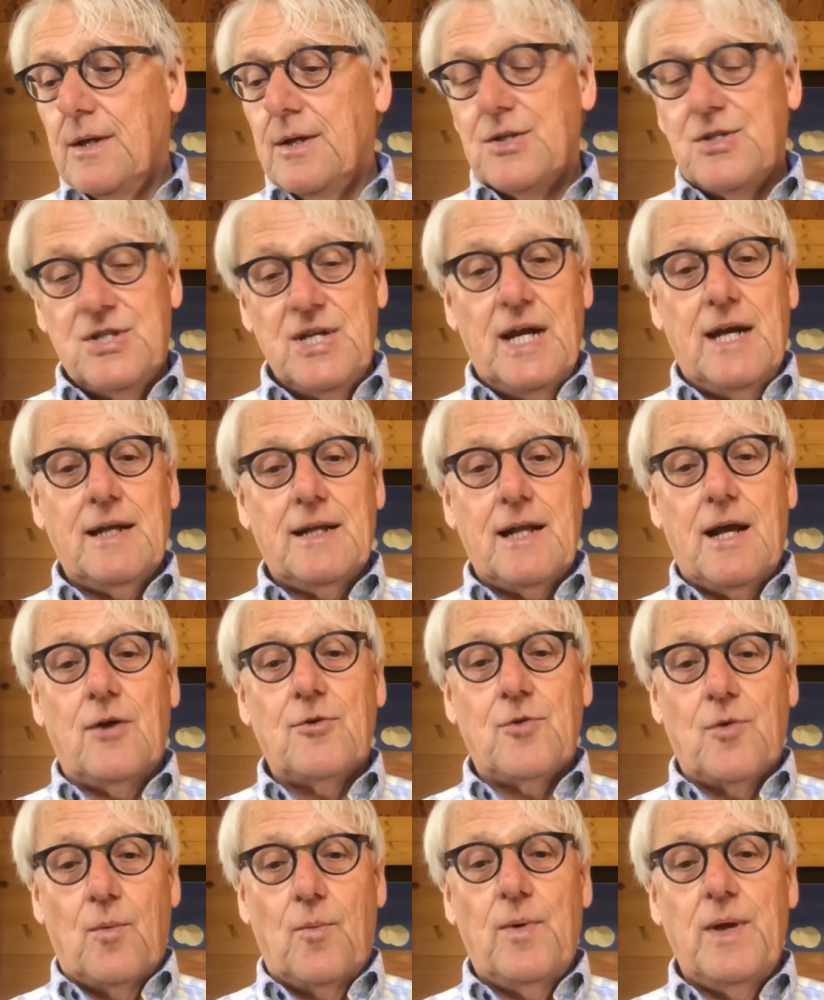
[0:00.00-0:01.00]
Check it out
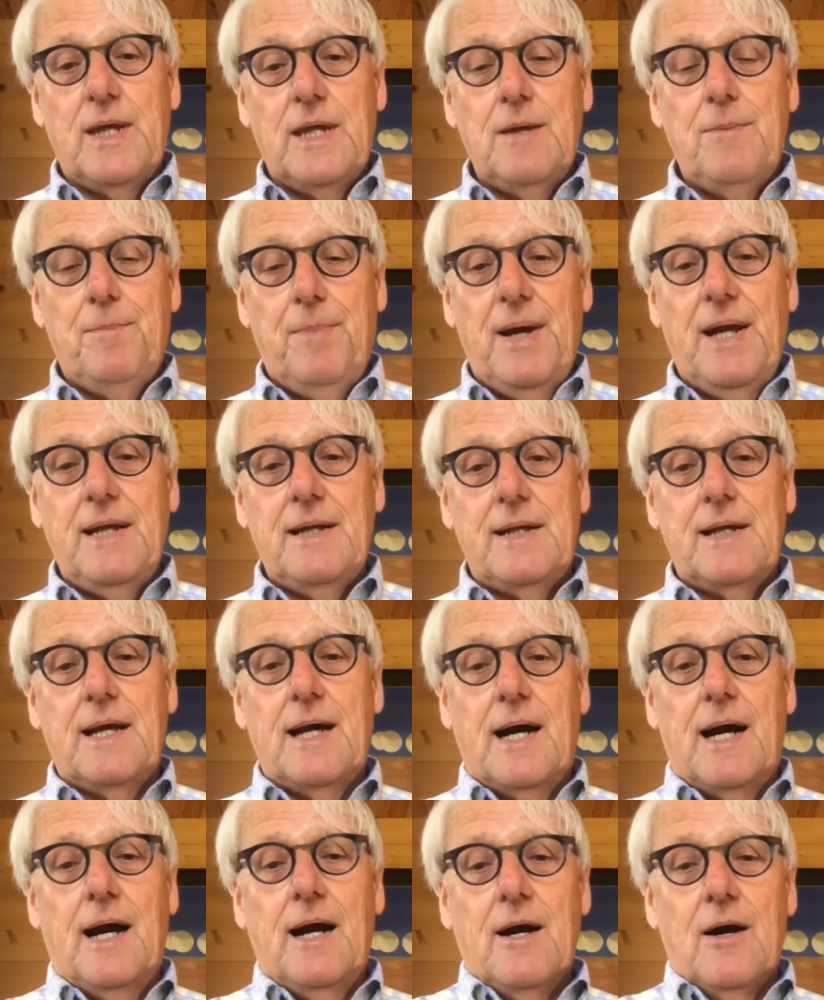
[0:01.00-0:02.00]
on
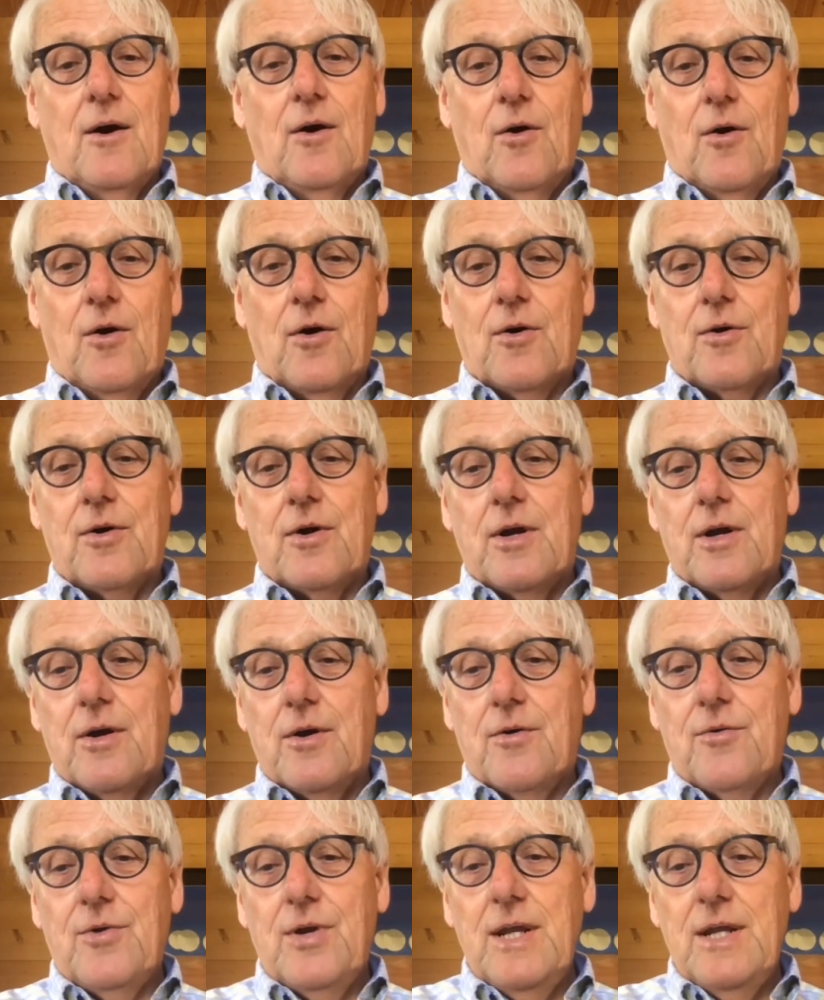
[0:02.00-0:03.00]
Wikipedia or
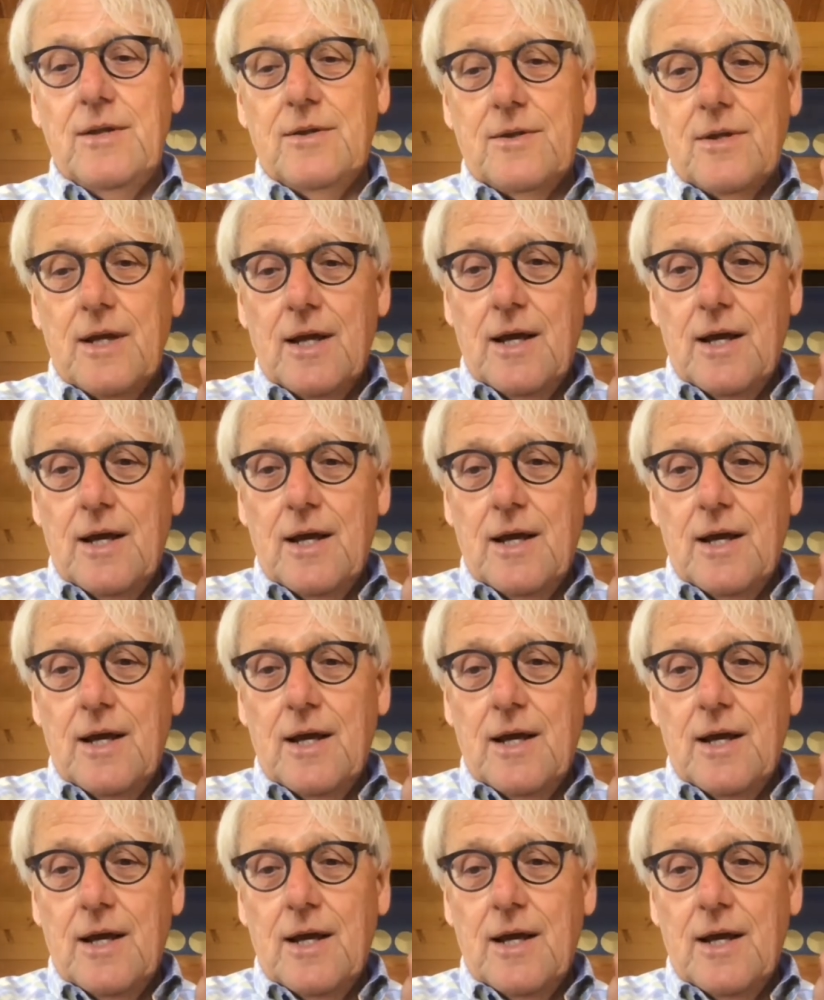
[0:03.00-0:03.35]
read